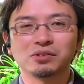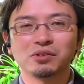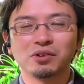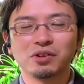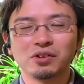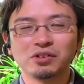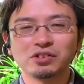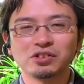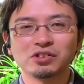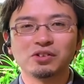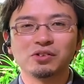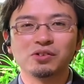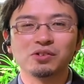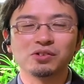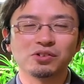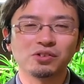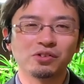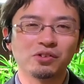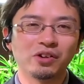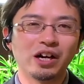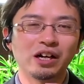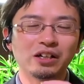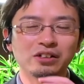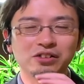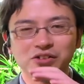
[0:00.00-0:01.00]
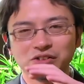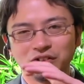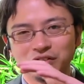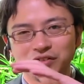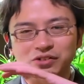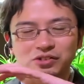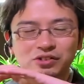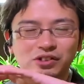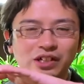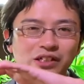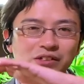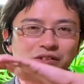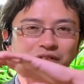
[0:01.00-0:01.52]
glance, or to
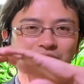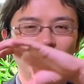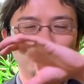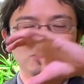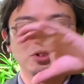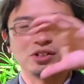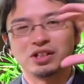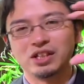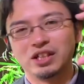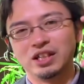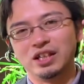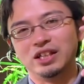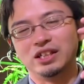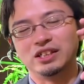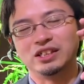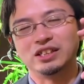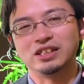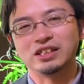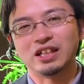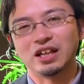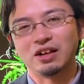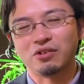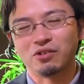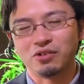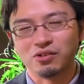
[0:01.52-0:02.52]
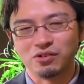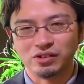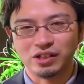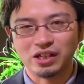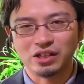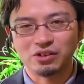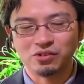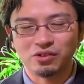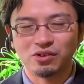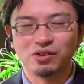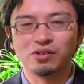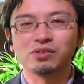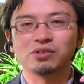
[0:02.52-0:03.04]
laying out small
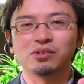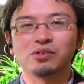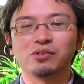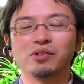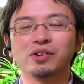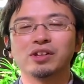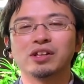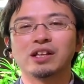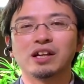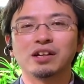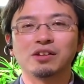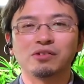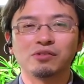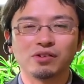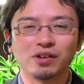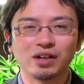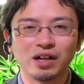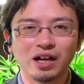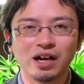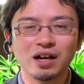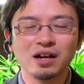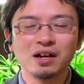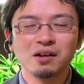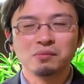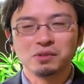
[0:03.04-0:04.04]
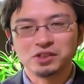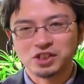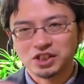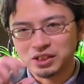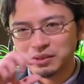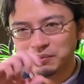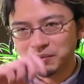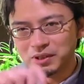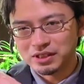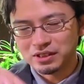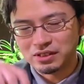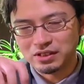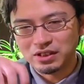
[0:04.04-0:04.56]
stones with precision.
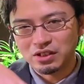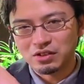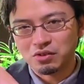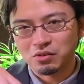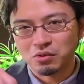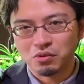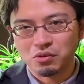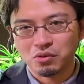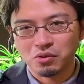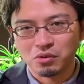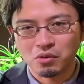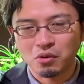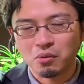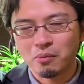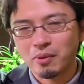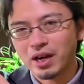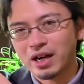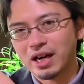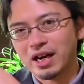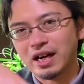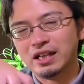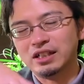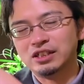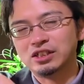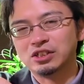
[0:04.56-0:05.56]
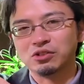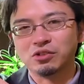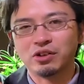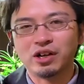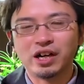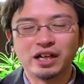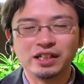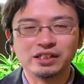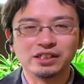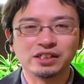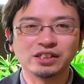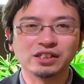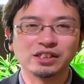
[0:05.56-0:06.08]
So there's a lot more room
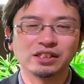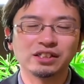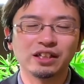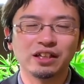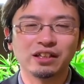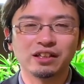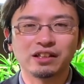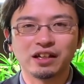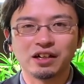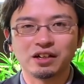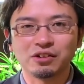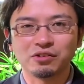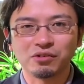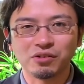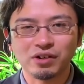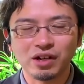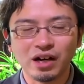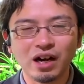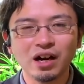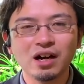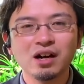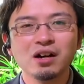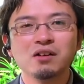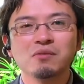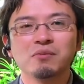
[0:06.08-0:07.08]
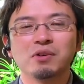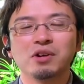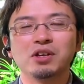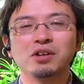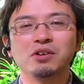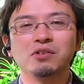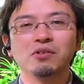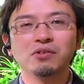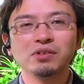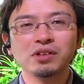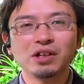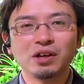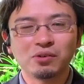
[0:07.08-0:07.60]
for creativity as well.
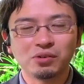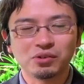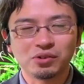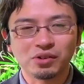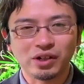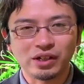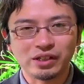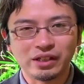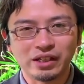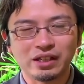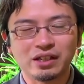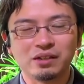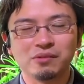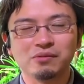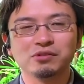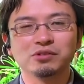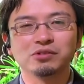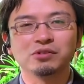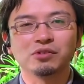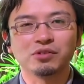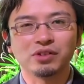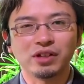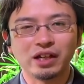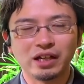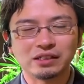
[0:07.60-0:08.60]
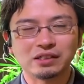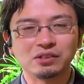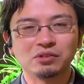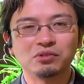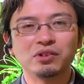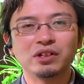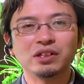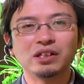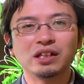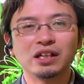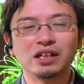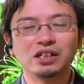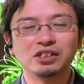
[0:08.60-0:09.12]
For
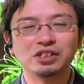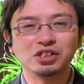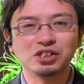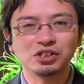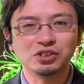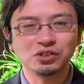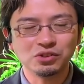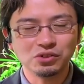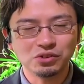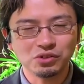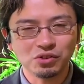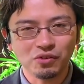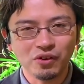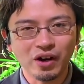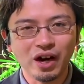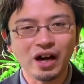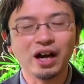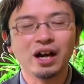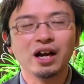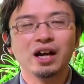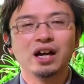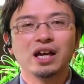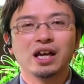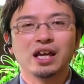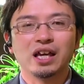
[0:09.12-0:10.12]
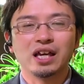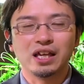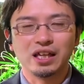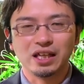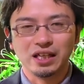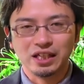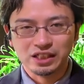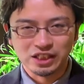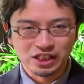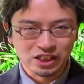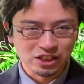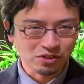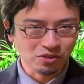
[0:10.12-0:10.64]
driftwood, on the other hand,
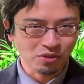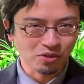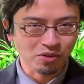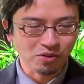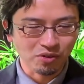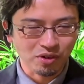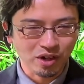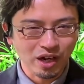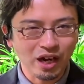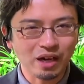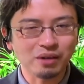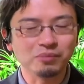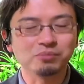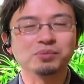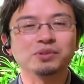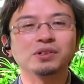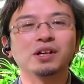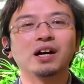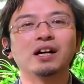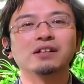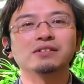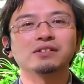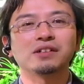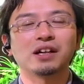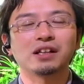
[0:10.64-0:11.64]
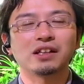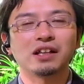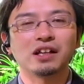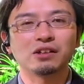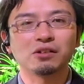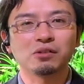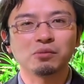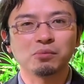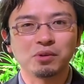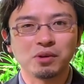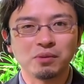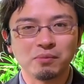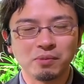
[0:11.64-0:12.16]
it's a bit more
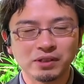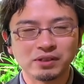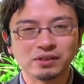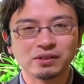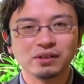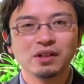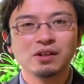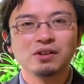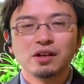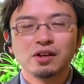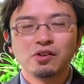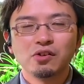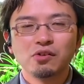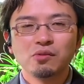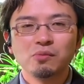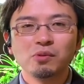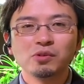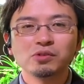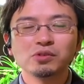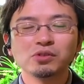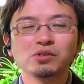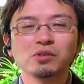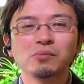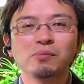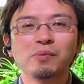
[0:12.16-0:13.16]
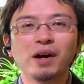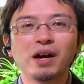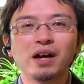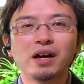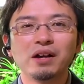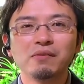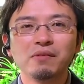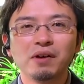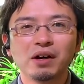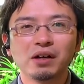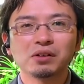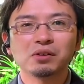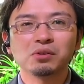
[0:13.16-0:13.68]
difficult to make the layout look
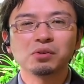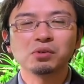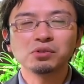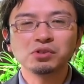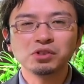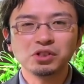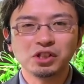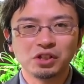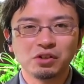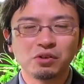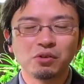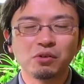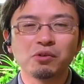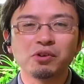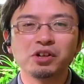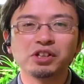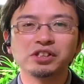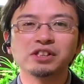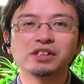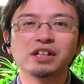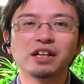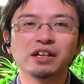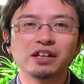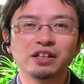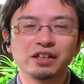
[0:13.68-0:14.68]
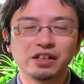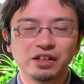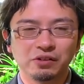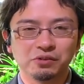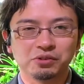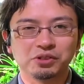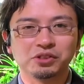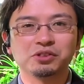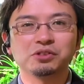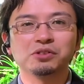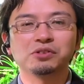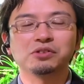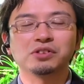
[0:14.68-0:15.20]
unique and stand out
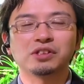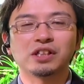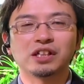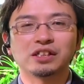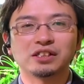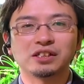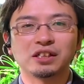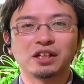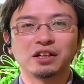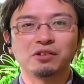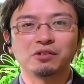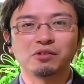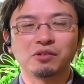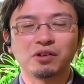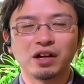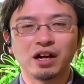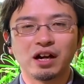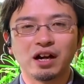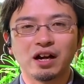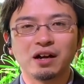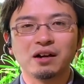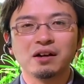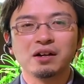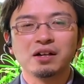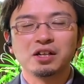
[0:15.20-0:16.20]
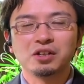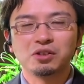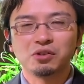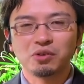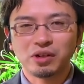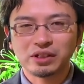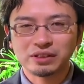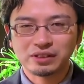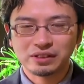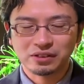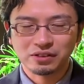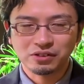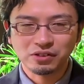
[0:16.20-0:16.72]
from the others, but
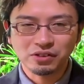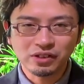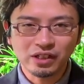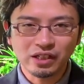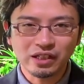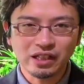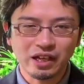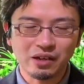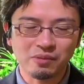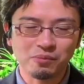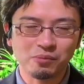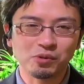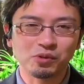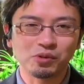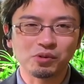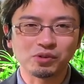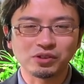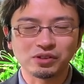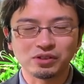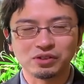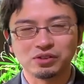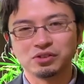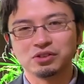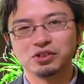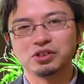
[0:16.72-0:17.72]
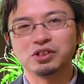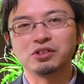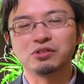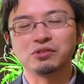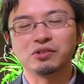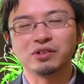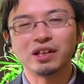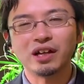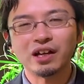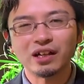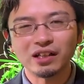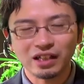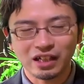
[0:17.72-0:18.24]
it's not that big of an
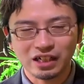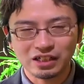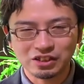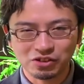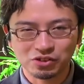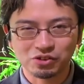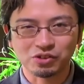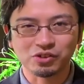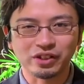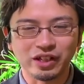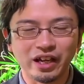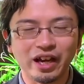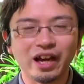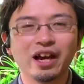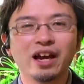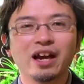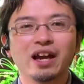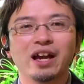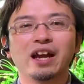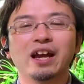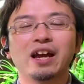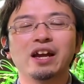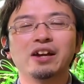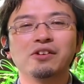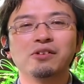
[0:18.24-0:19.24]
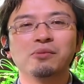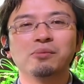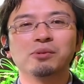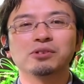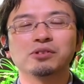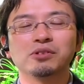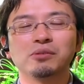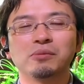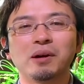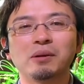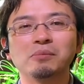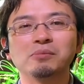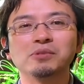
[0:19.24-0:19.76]
issue that beginners should be
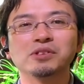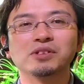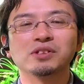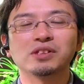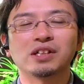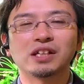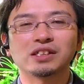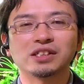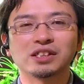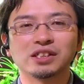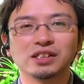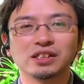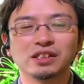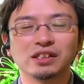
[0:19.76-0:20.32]
worried about.